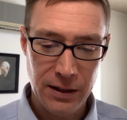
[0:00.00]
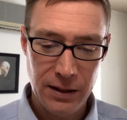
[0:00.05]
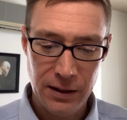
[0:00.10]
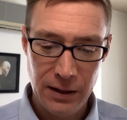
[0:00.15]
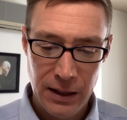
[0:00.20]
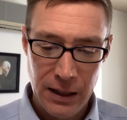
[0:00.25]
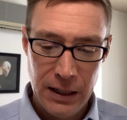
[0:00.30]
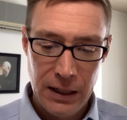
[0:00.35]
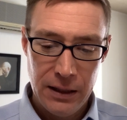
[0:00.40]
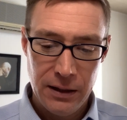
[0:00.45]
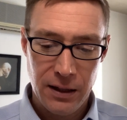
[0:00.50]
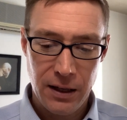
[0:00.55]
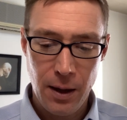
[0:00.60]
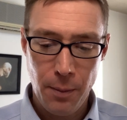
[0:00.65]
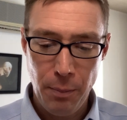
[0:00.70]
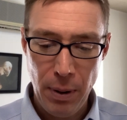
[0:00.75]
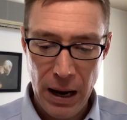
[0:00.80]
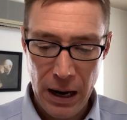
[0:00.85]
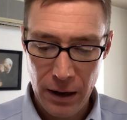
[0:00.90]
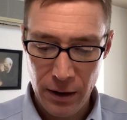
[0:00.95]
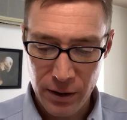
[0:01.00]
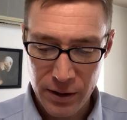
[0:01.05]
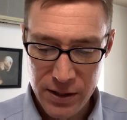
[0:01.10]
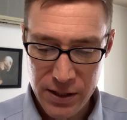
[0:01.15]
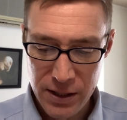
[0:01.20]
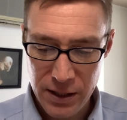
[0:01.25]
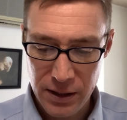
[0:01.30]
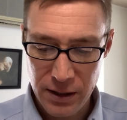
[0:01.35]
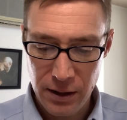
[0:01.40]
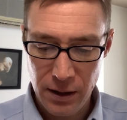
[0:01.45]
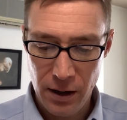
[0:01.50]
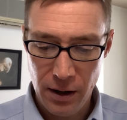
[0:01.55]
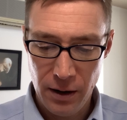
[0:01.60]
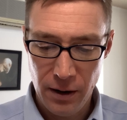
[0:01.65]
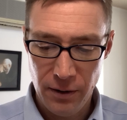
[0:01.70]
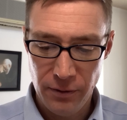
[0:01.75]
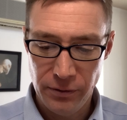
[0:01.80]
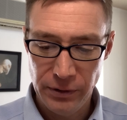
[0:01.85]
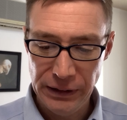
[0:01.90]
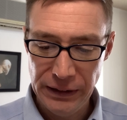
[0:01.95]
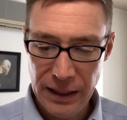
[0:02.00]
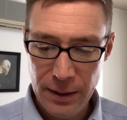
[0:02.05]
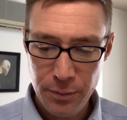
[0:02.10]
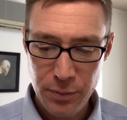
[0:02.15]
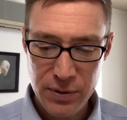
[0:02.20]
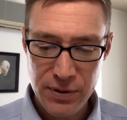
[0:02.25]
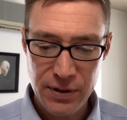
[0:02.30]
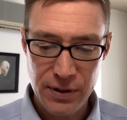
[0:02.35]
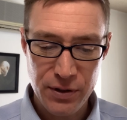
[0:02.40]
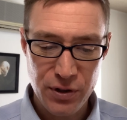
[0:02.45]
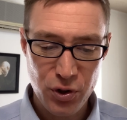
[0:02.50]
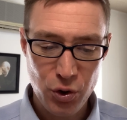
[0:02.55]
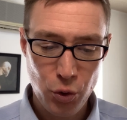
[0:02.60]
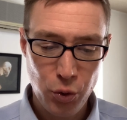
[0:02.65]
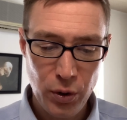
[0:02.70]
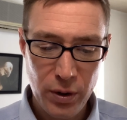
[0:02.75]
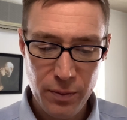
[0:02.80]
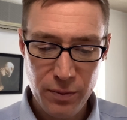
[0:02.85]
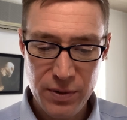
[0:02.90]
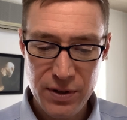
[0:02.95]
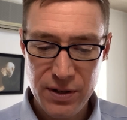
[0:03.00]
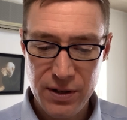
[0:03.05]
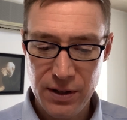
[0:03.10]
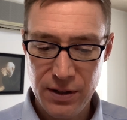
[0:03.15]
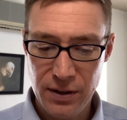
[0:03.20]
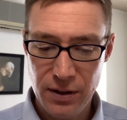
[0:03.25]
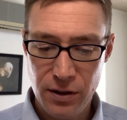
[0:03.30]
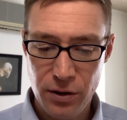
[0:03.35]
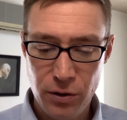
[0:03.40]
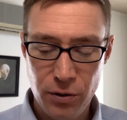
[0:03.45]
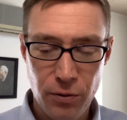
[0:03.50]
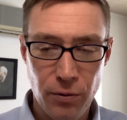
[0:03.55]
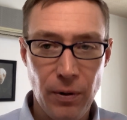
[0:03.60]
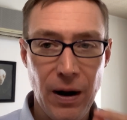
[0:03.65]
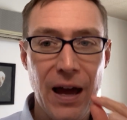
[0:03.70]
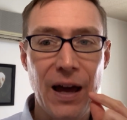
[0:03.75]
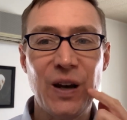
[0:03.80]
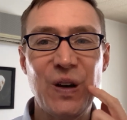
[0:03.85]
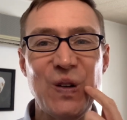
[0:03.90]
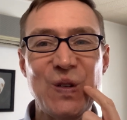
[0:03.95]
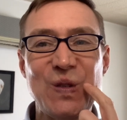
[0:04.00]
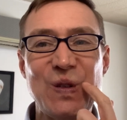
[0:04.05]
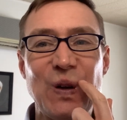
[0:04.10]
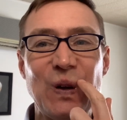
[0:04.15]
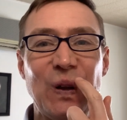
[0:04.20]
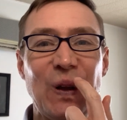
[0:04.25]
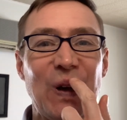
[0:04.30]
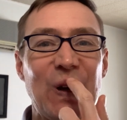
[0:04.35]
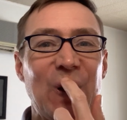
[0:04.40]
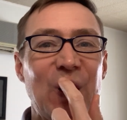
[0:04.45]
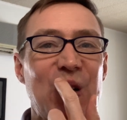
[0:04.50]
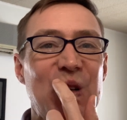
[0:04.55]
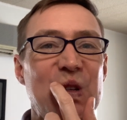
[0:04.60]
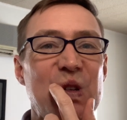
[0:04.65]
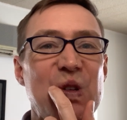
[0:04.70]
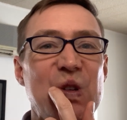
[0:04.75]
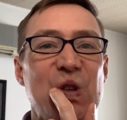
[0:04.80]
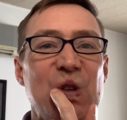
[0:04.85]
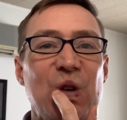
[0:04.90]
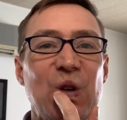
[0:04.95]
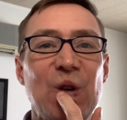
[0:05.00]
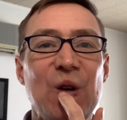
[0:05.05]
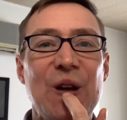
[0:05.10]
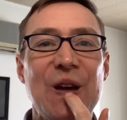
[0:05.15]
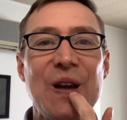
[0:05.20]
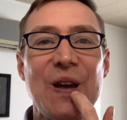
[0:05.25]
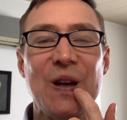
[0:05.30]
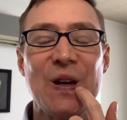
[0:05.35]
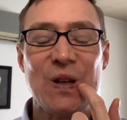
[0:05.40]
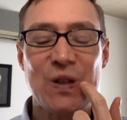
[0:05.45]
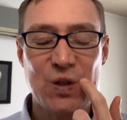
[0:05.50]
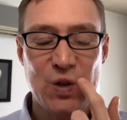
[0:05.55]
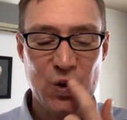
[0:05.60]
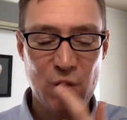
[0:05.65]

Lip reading: And the comparison of lips is crimson thread, so like a string